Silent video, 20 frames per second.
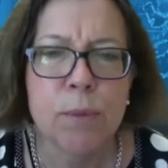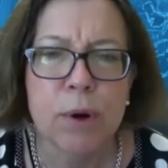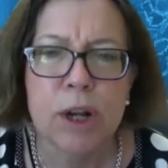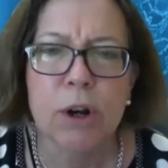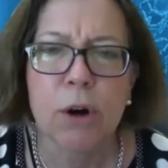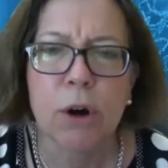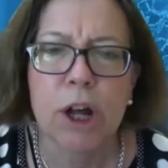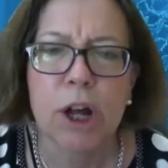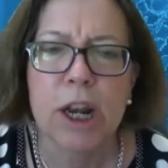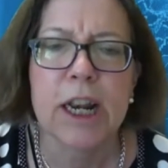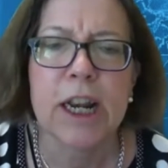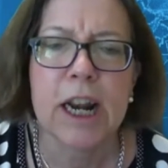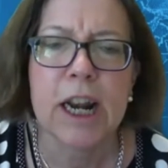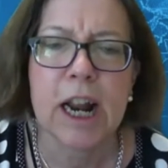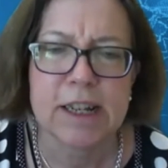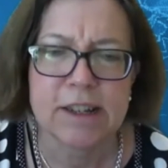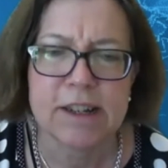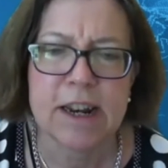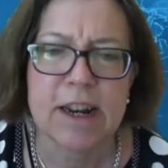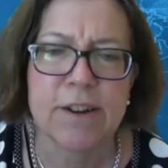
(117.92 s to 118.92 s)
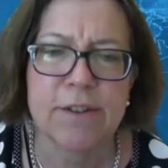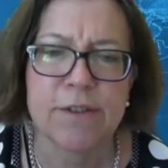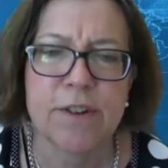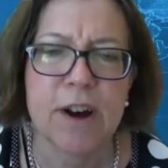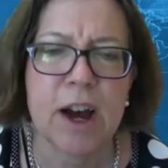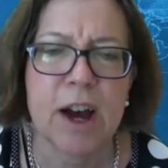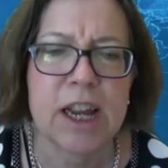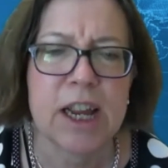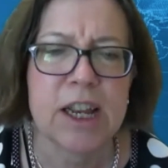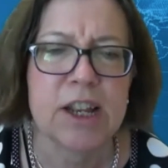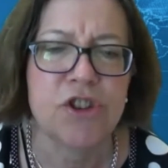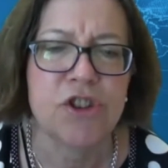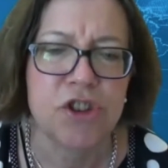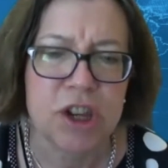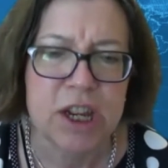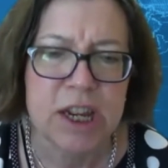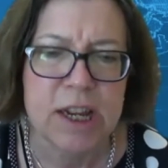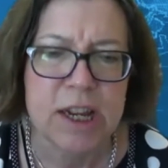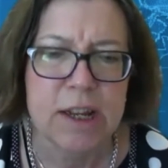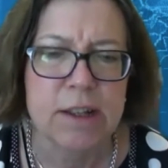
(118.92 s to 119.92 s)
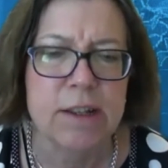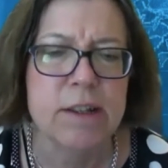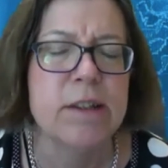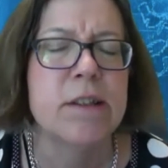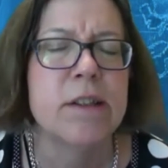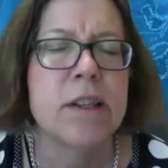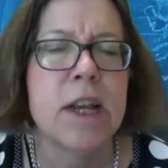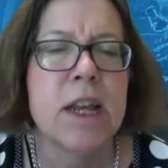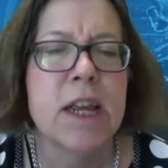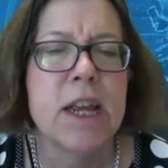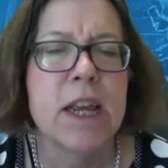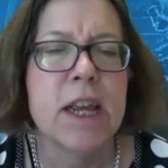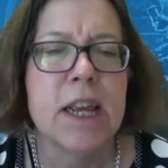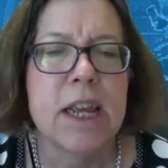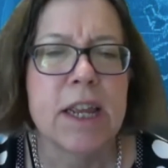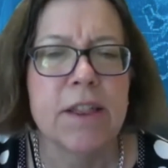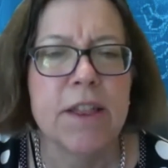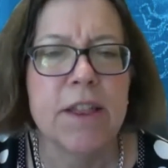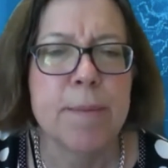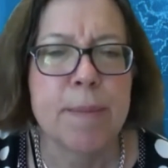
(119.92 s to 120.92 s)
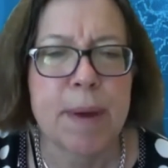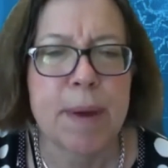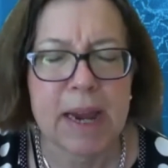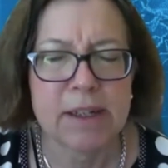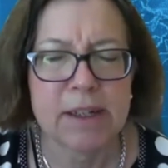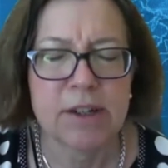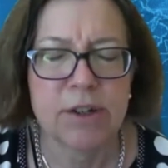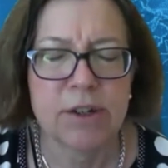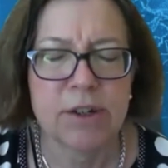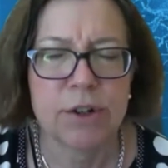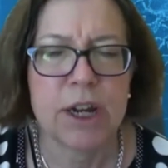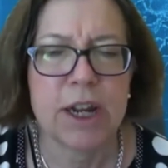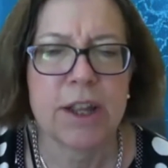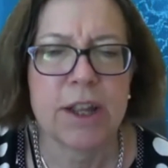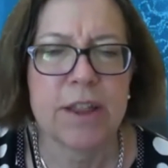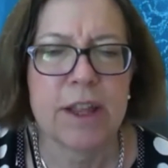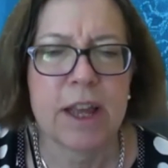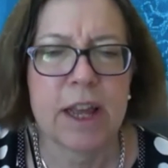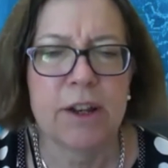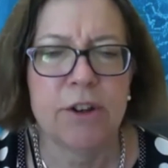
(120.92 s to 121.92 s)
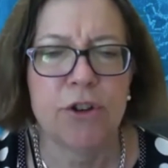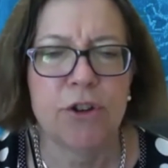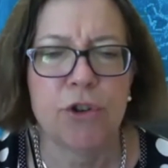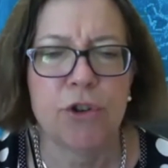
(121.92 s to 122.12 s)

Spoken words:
went on and identified genes in the bacteria that